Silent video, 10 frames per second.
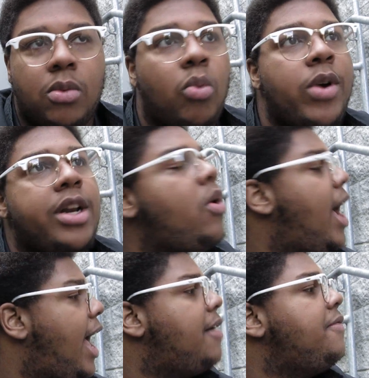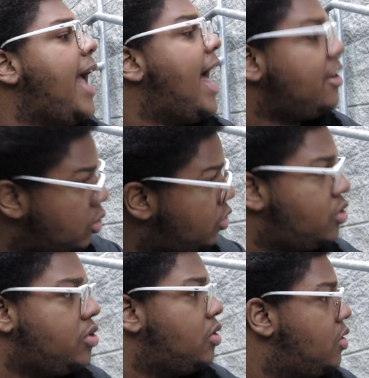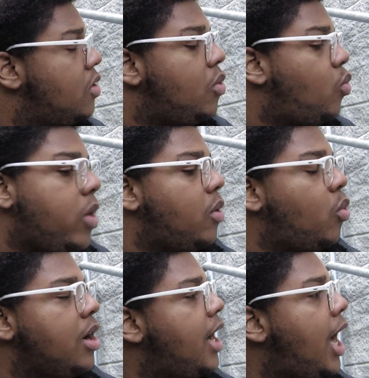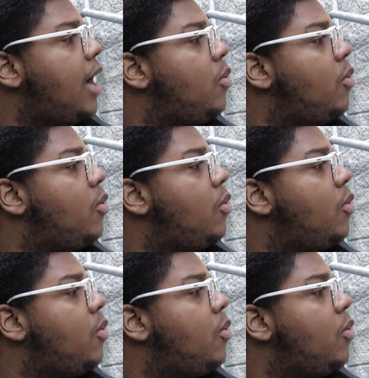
We don't have castles. We're not.